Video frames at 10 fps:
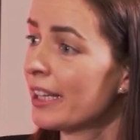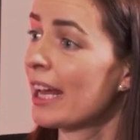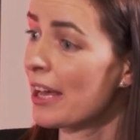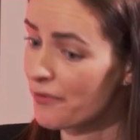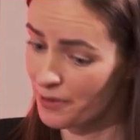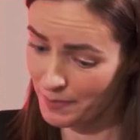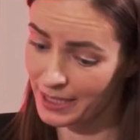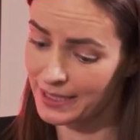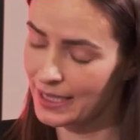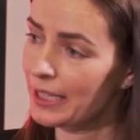in
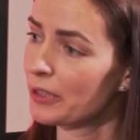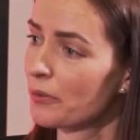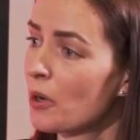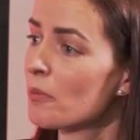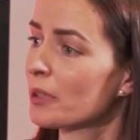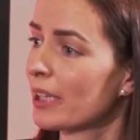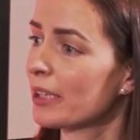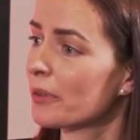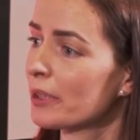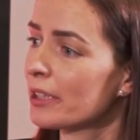everybody's common
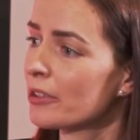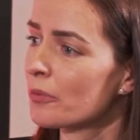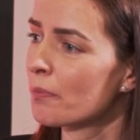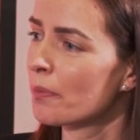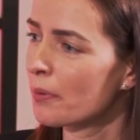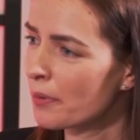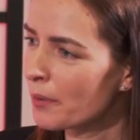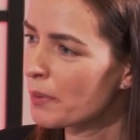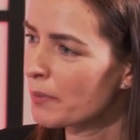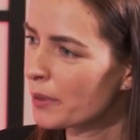language
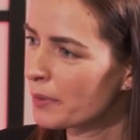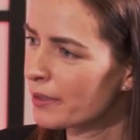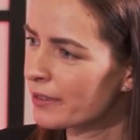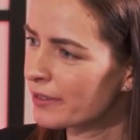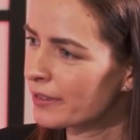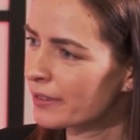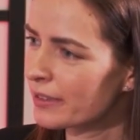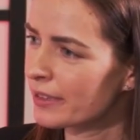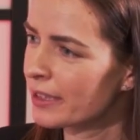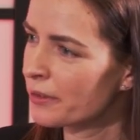probably might be this
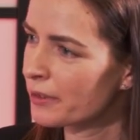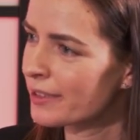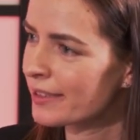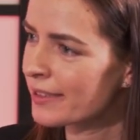key to a